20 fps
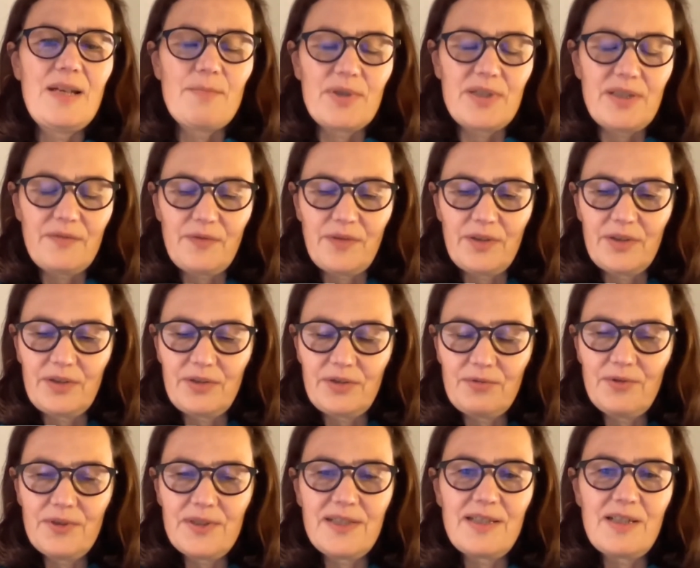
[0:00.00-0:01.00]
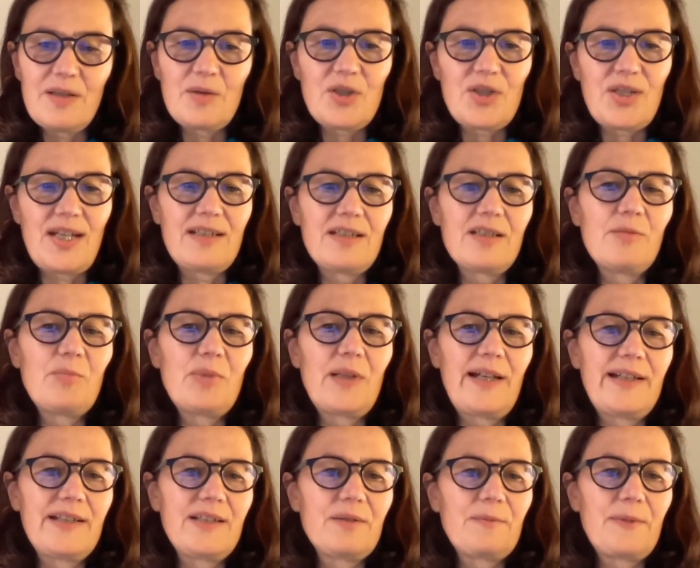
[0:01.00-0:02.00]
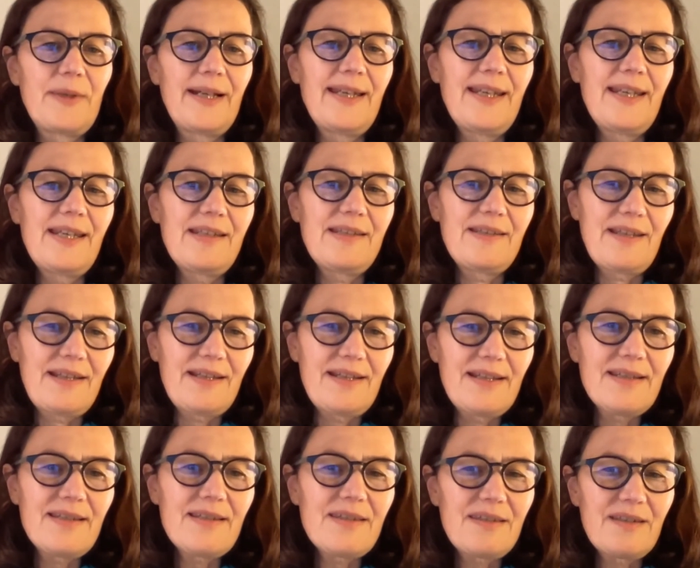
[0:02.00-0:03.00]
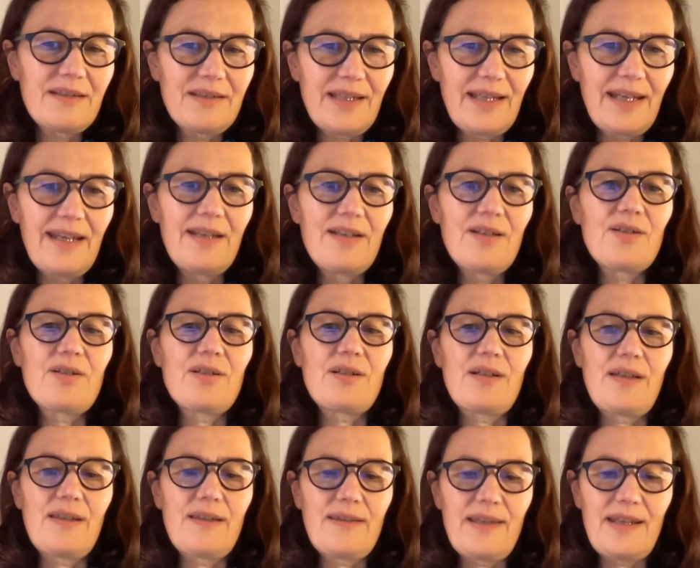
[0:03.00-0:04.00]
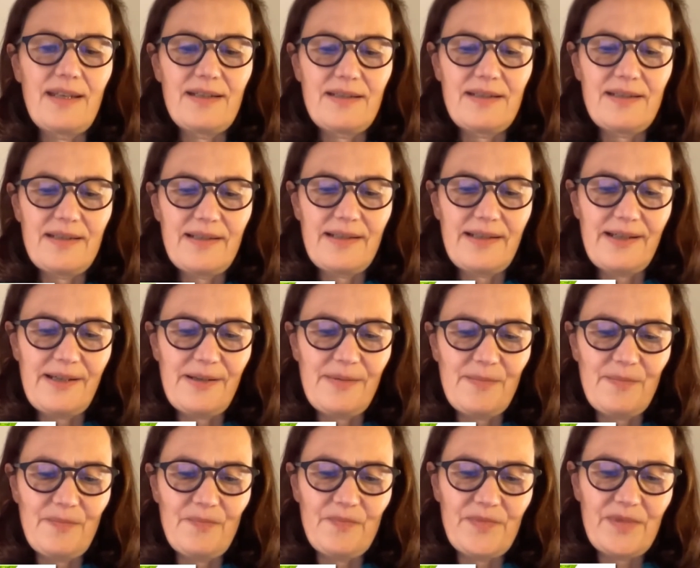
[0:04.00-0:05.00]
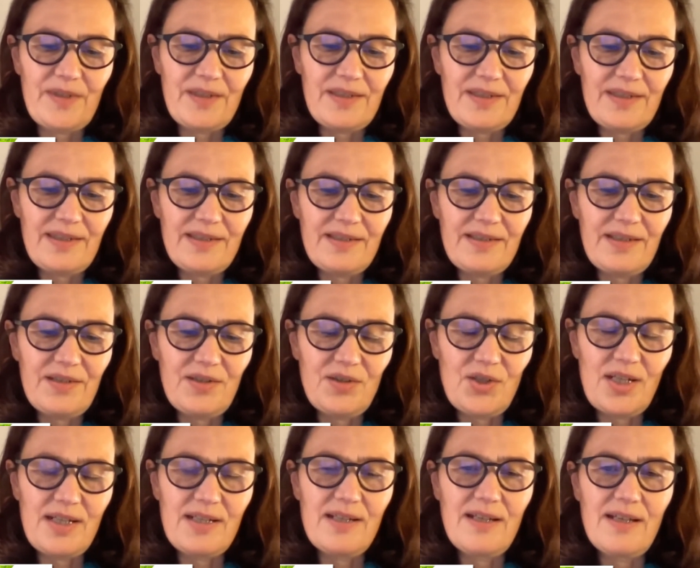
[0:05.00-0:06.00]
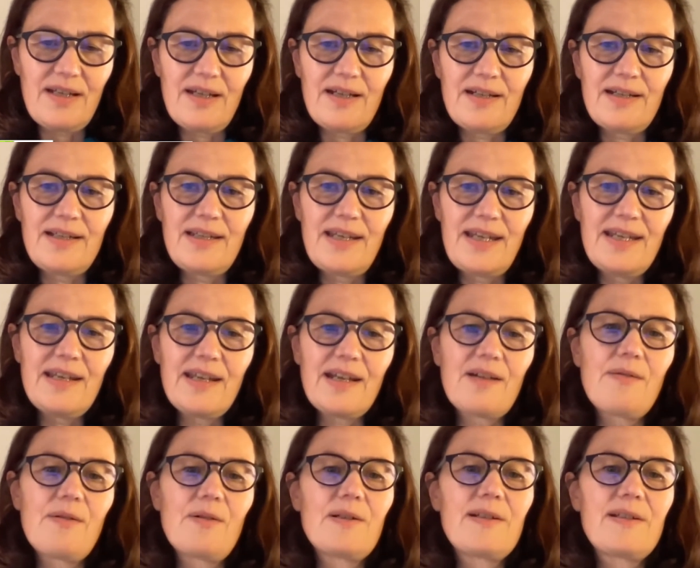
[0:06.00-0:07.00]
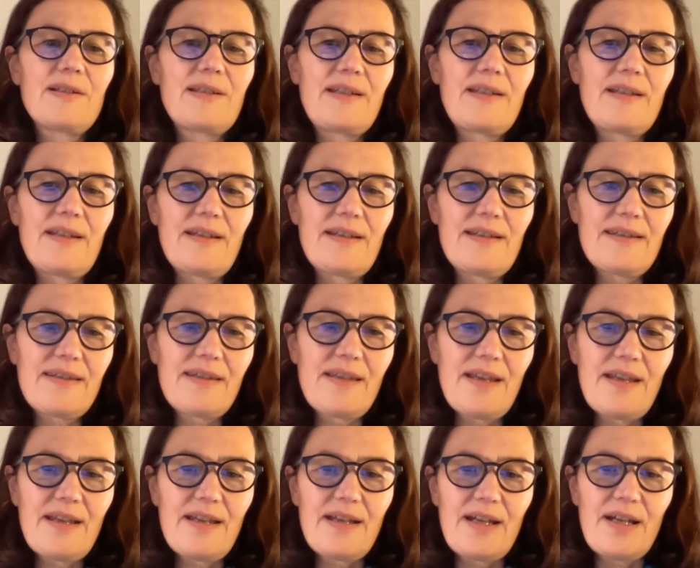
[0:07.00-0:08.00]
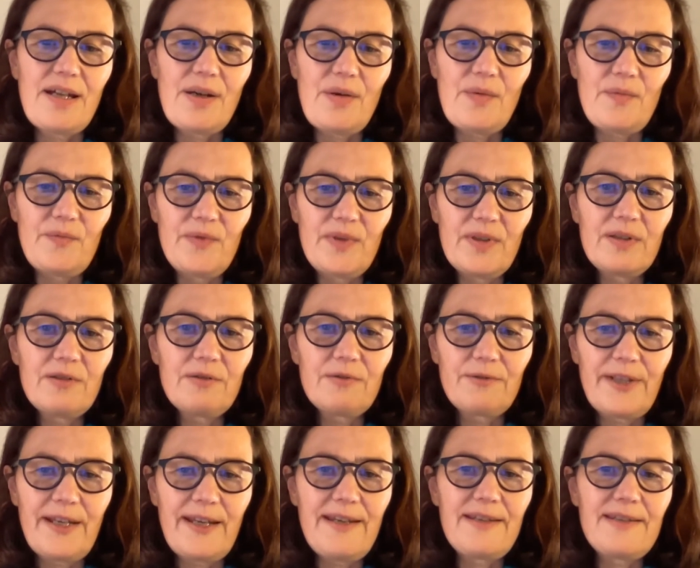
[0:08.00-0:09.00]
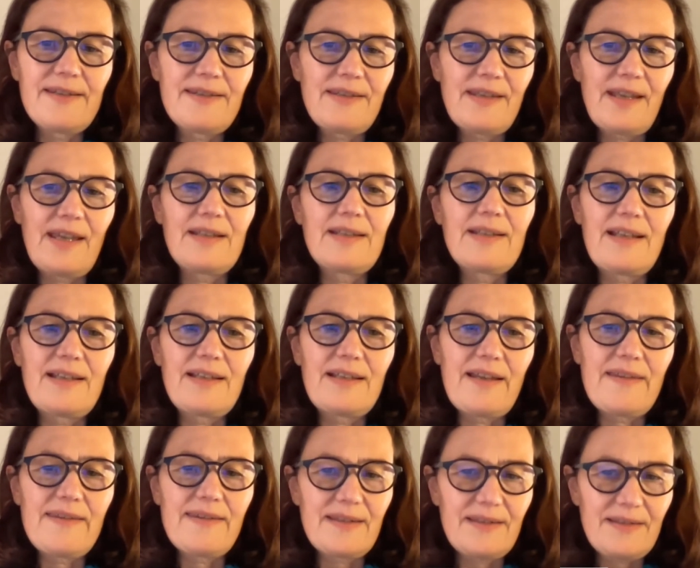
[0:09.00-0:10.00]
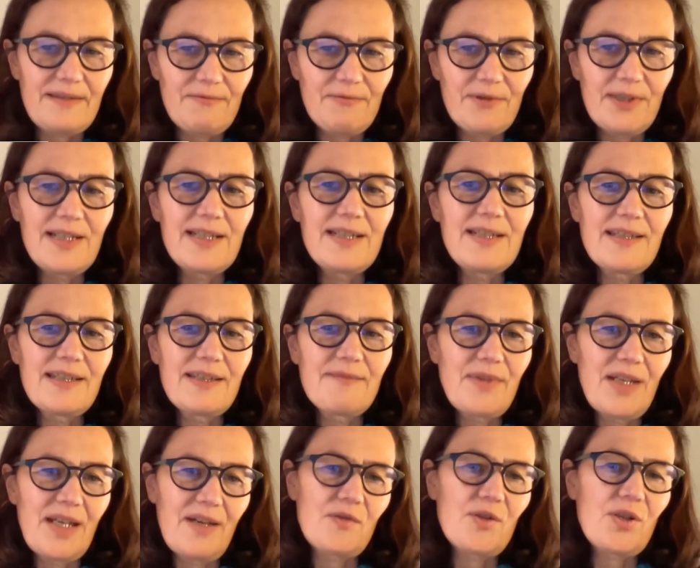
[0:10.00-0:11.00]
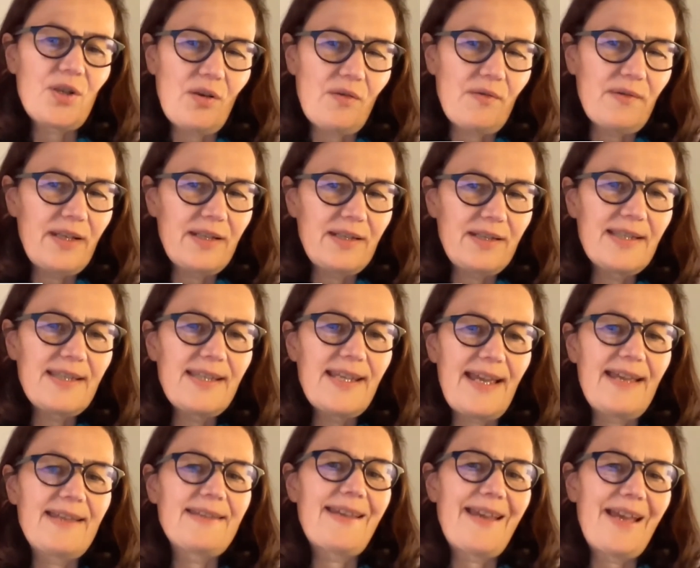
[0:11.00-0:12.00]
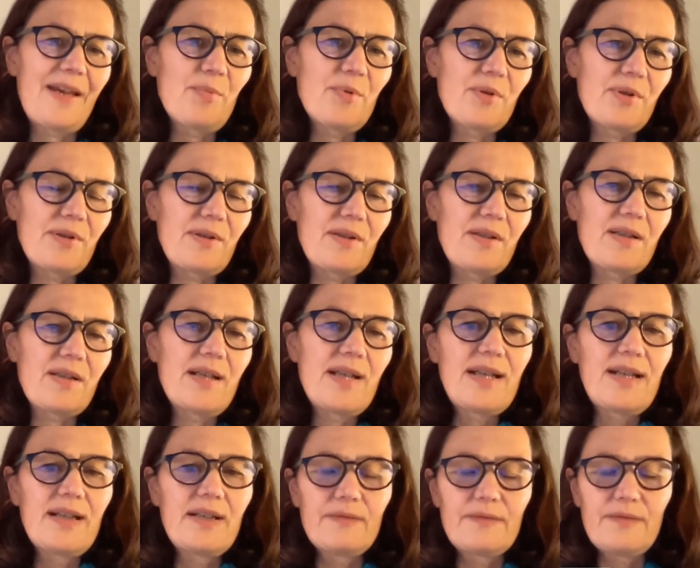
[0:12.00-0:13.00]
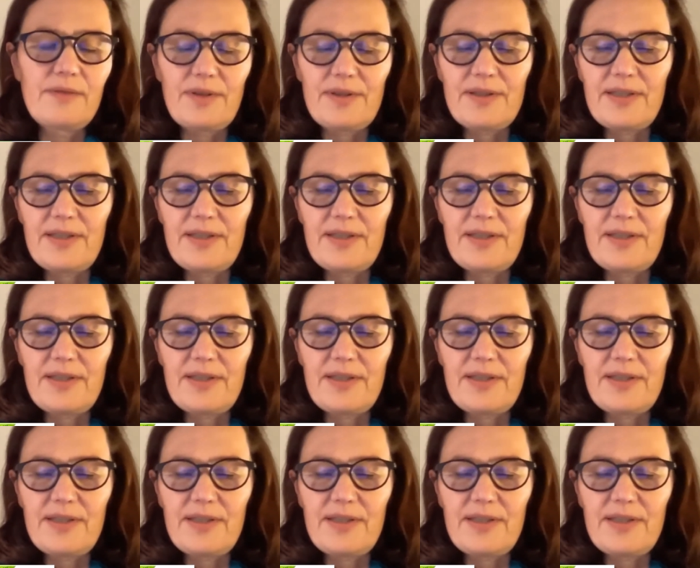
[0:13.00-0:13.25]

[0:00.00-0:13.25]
But if we do it in a gender-blind way, there is the danger that that gender inequalities will raise, and I think really we have shown that this has happened. For